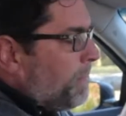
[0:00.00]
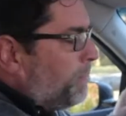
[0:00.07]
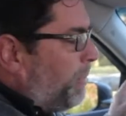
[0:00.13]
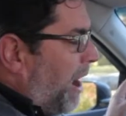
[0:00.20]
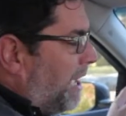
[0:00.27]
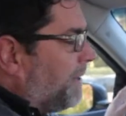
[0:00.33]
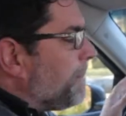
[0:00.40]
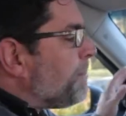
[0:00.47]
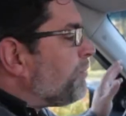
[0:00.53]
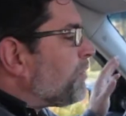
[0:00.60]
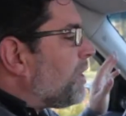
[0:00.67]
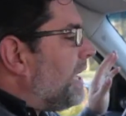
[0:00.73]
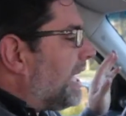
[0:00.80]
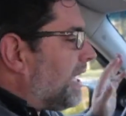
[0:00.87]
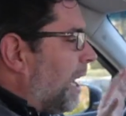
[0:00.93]
But
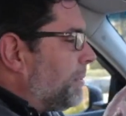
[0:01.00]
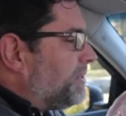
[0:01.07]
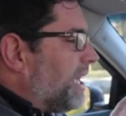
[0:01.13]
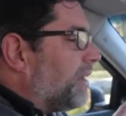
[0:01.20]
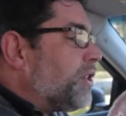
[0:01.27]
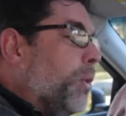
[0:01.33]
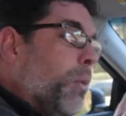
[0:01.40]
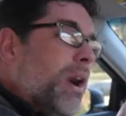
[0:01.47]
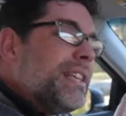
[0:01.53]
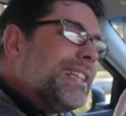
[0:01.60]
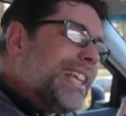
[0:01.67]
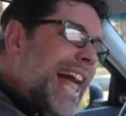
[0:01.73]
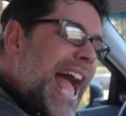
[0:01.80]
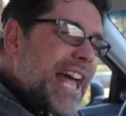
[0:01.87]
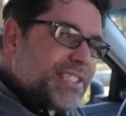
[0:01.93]
it comes down to
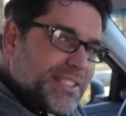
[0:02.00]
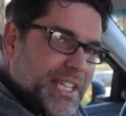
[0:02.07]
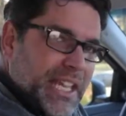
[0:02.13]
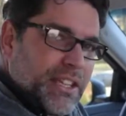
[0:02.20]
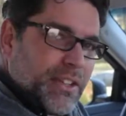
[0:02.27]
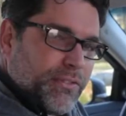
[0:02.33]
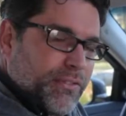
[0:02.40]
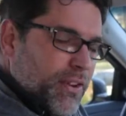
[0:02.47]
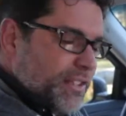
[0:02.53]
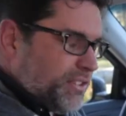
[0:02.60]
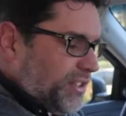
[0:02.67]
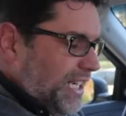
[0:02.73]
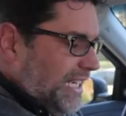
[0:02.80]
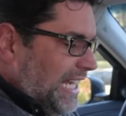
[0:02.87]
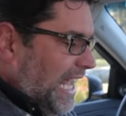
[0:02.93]
one last thing in the front
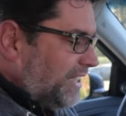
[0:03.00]
seat.